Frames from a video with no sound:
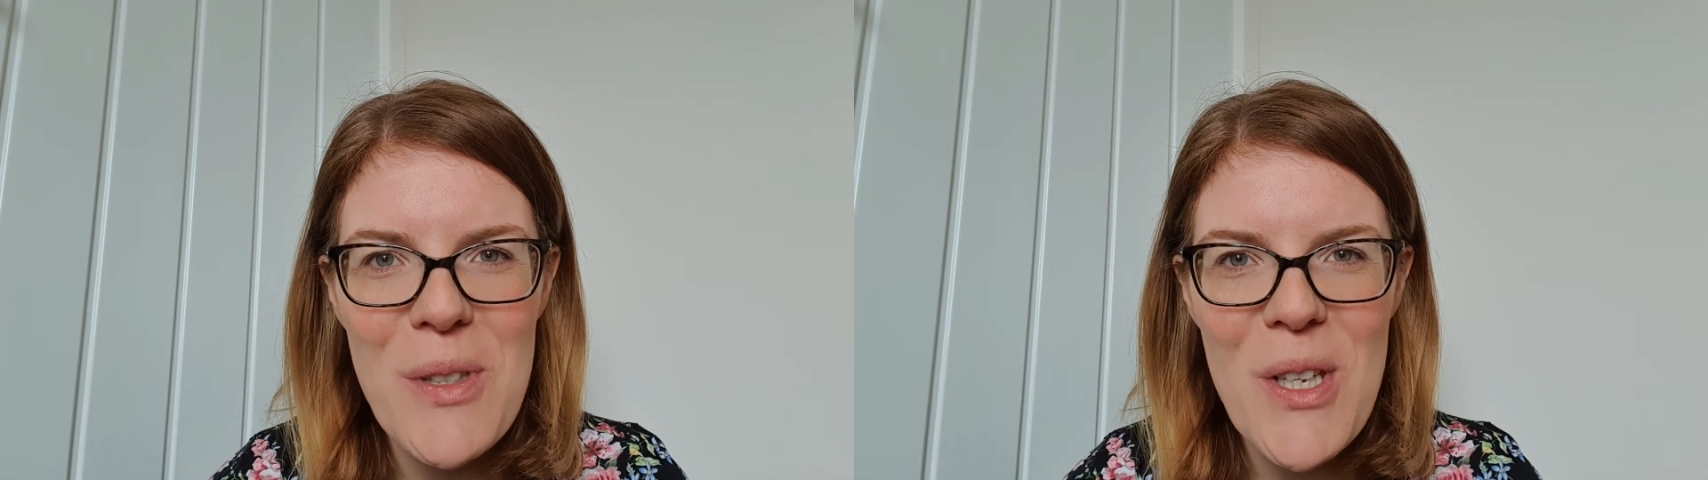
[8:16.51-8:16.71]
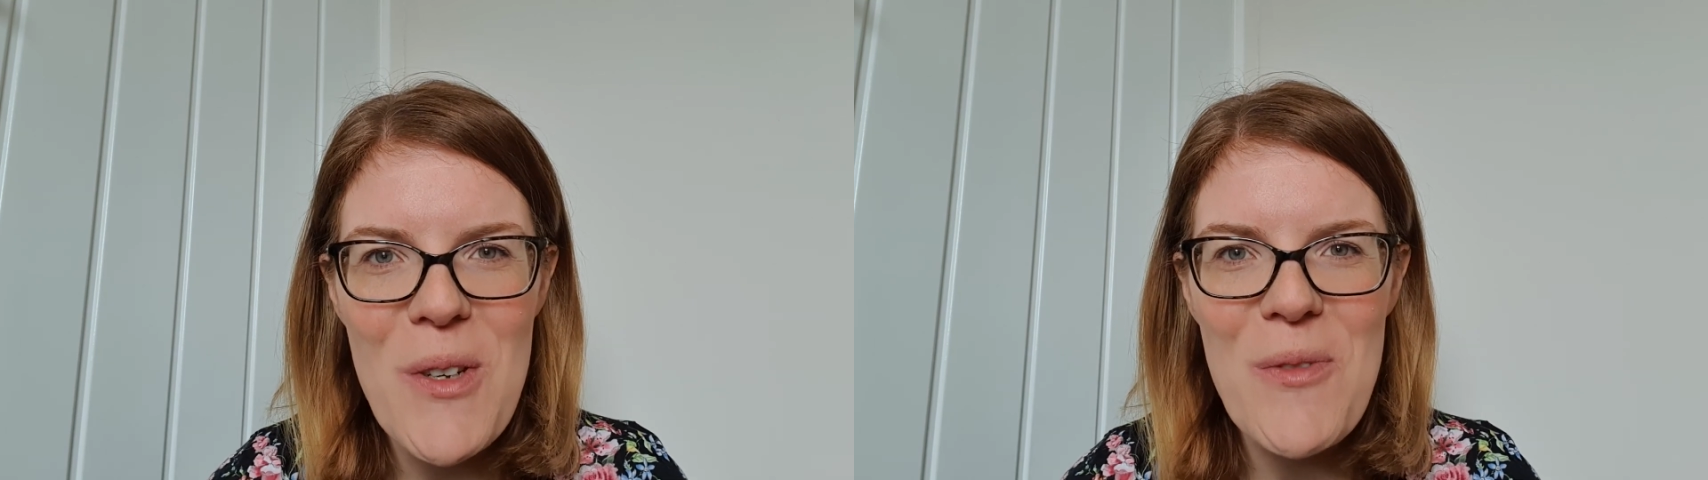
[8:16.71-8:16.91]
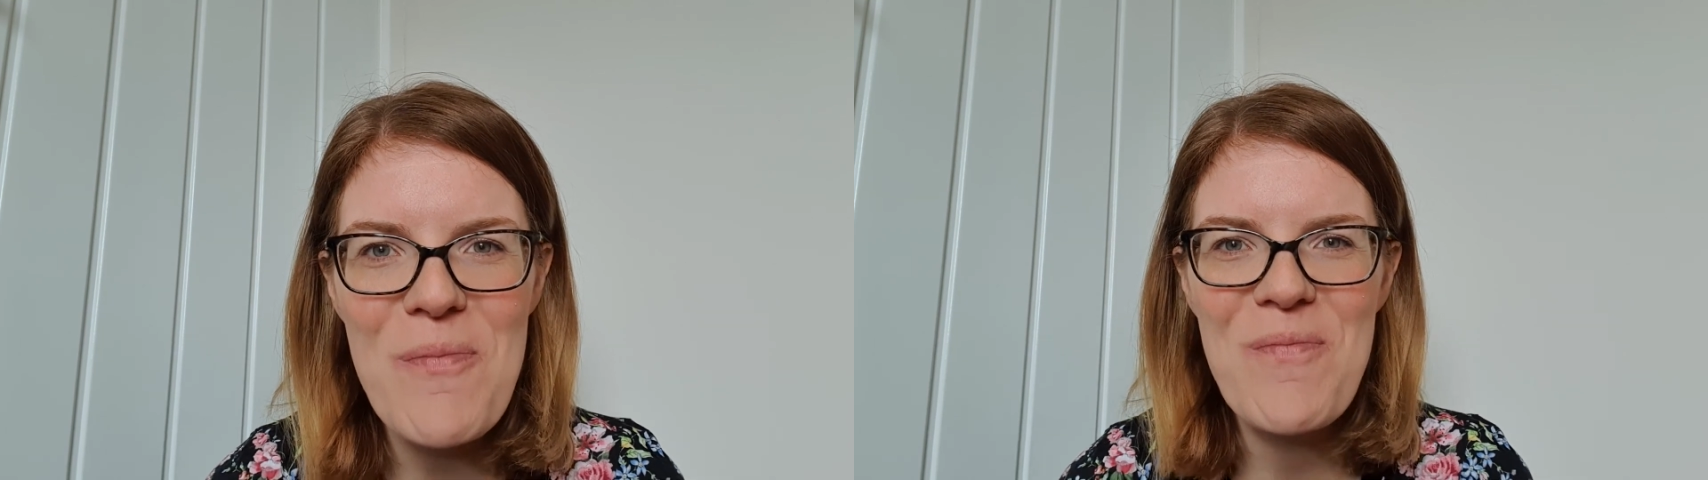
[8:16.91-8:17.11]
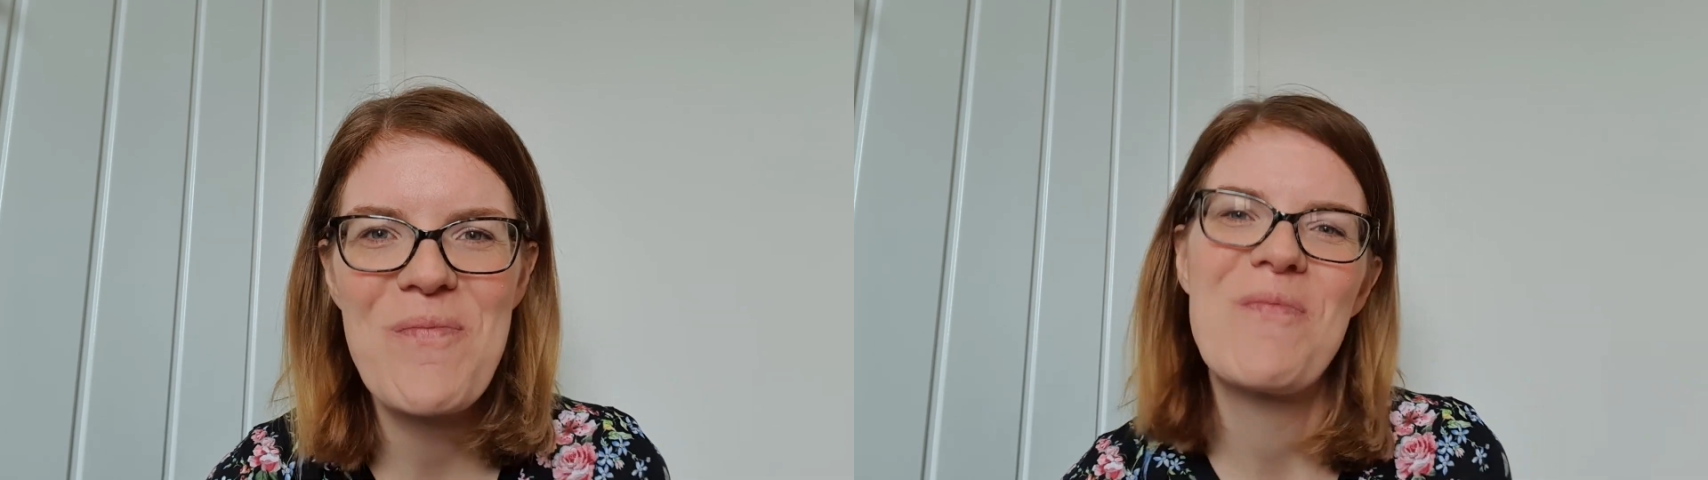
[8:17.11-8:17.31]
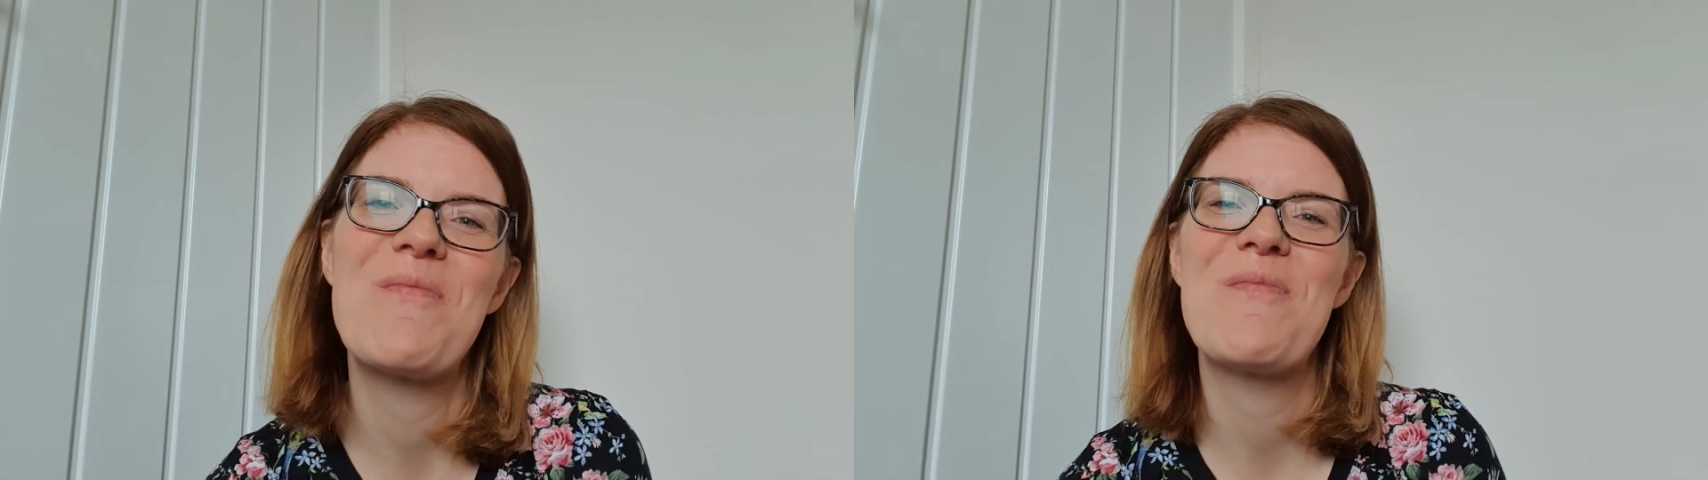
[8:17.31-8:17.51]
soon.
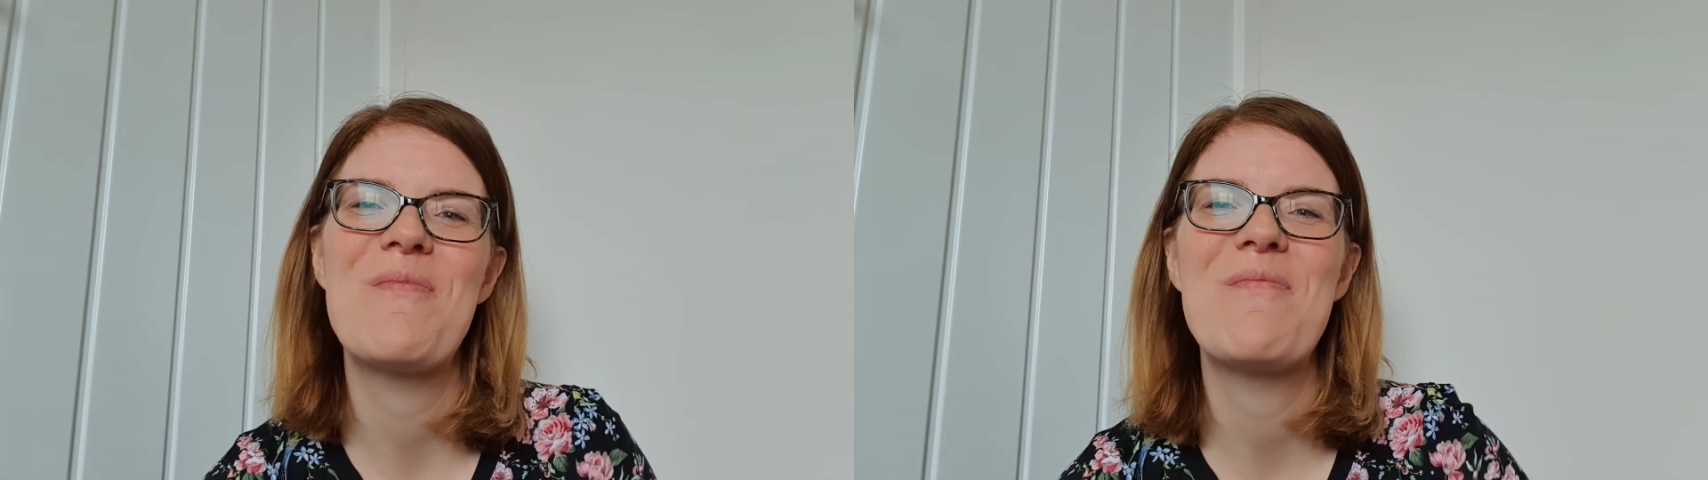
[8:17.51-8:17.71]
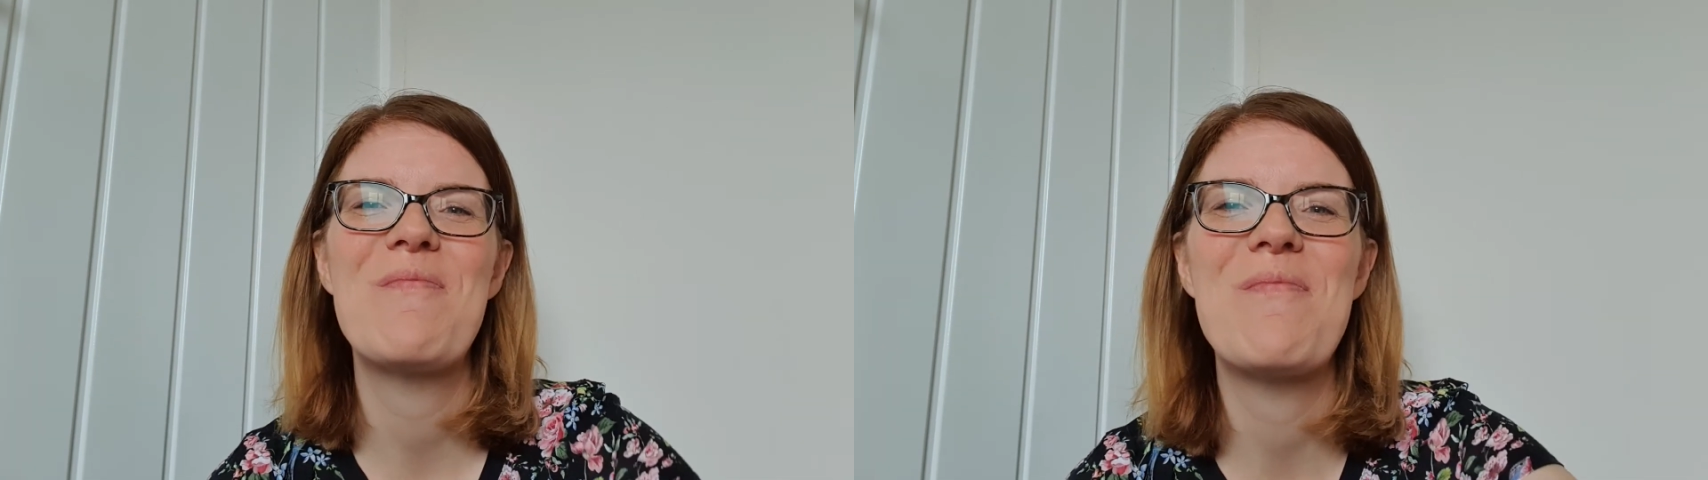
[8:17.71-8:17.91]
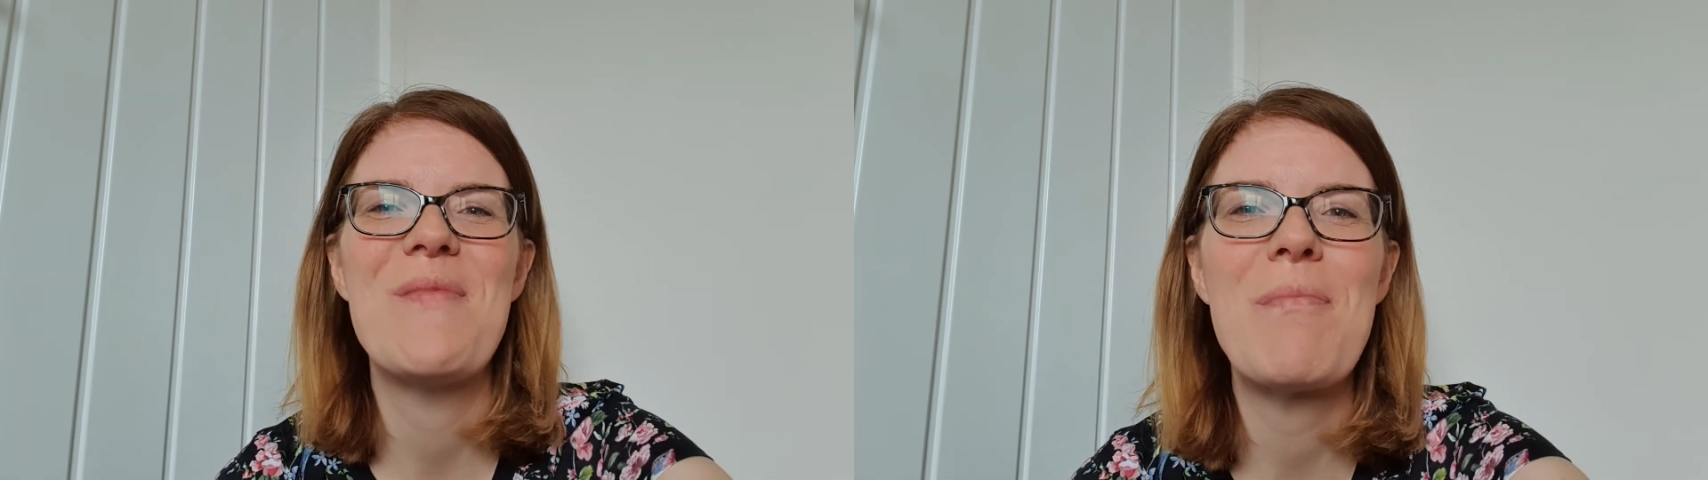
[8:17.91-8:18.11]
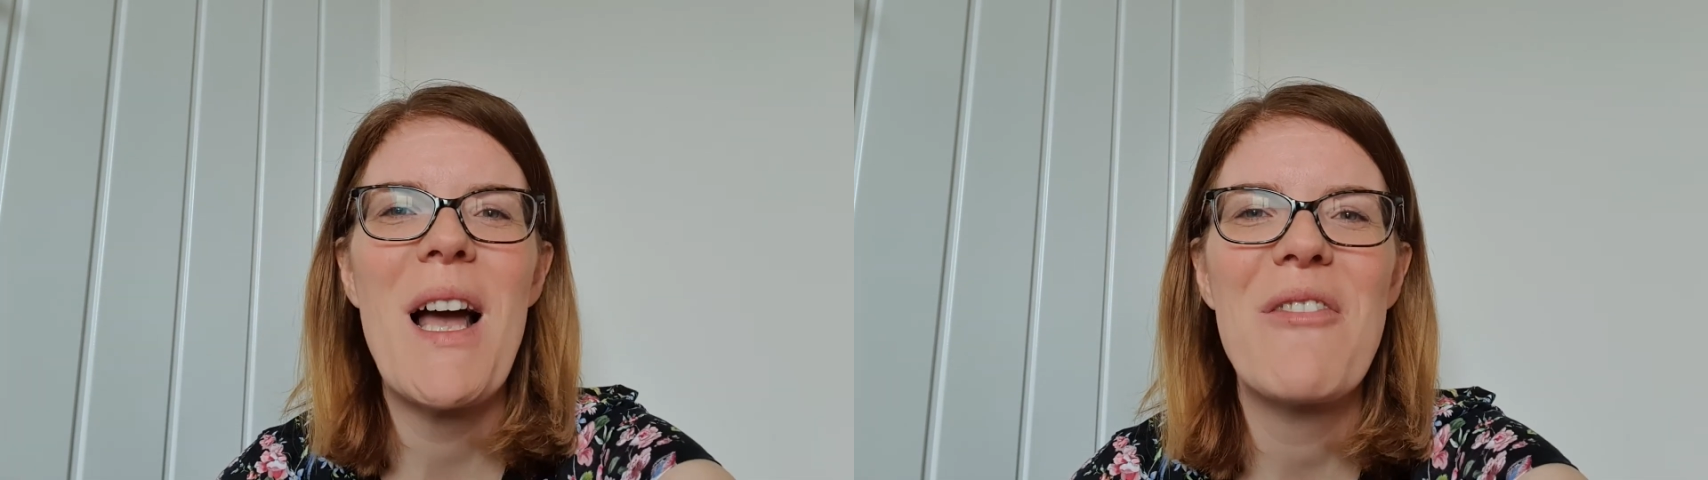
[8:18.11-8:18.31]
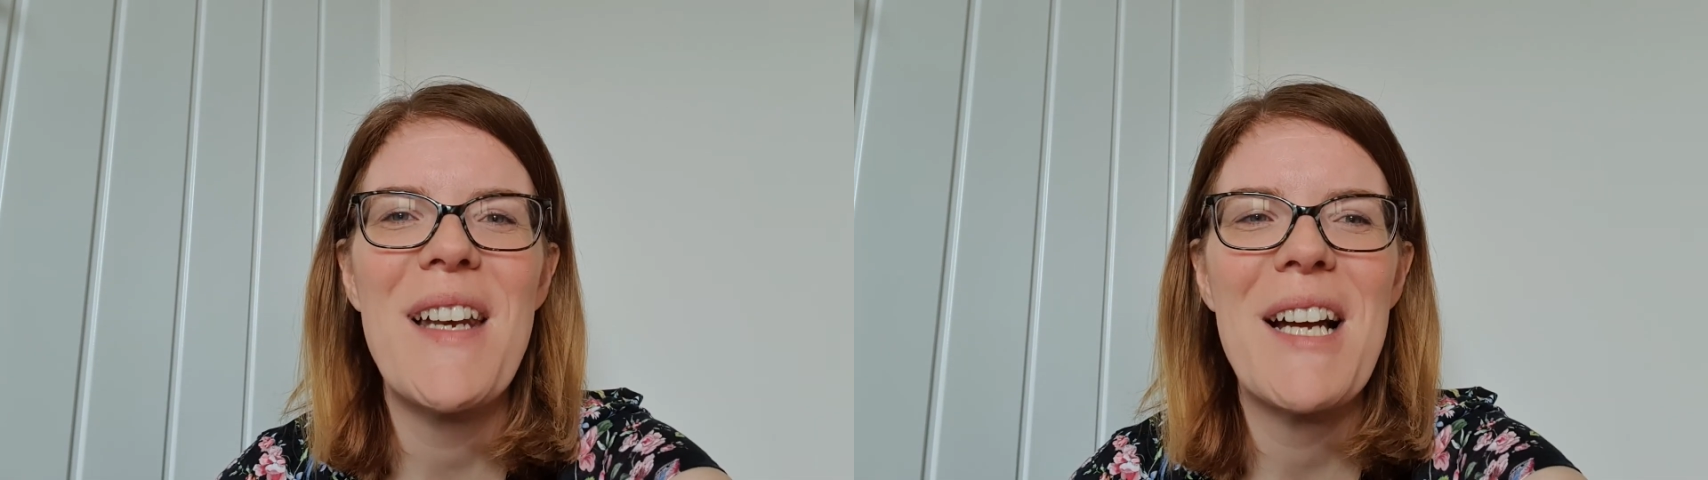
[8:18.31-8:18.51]

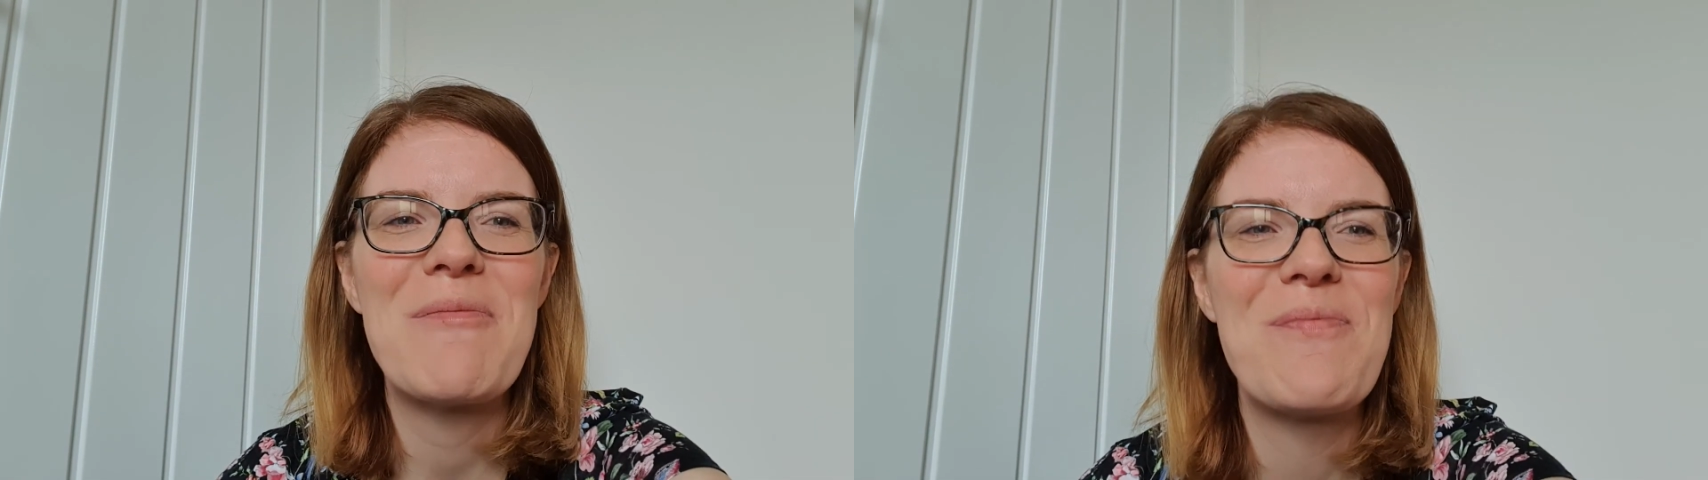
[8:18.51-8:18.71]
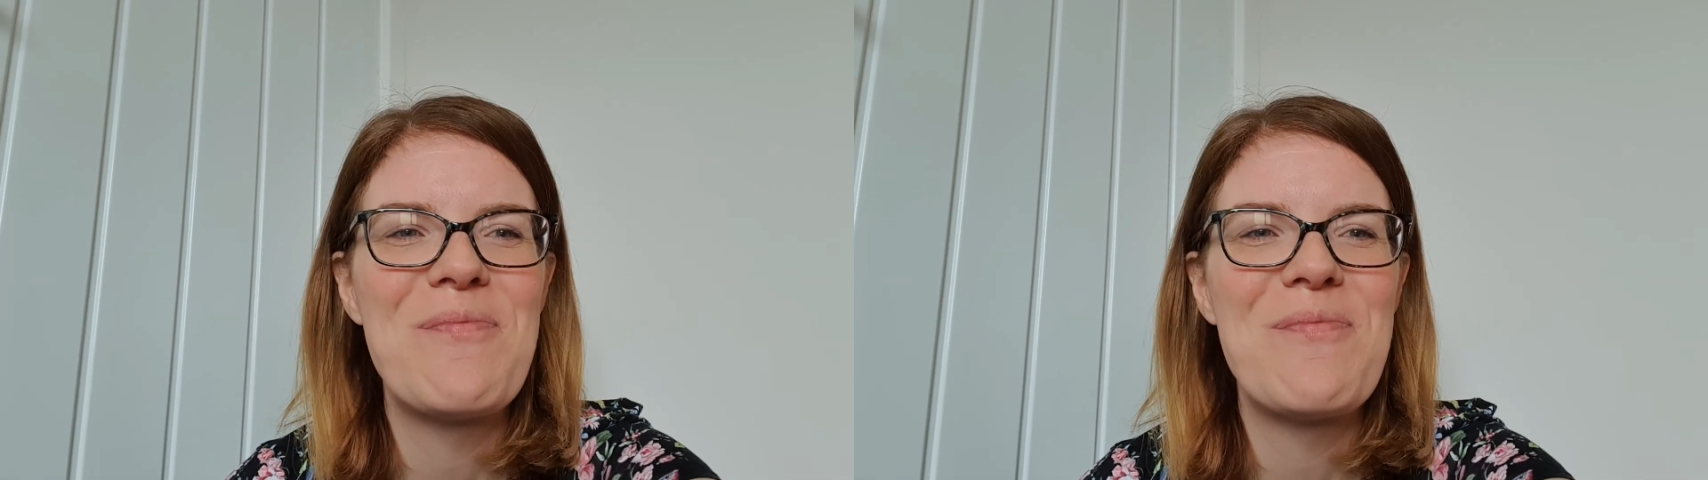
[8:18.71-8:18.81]
Bye for now.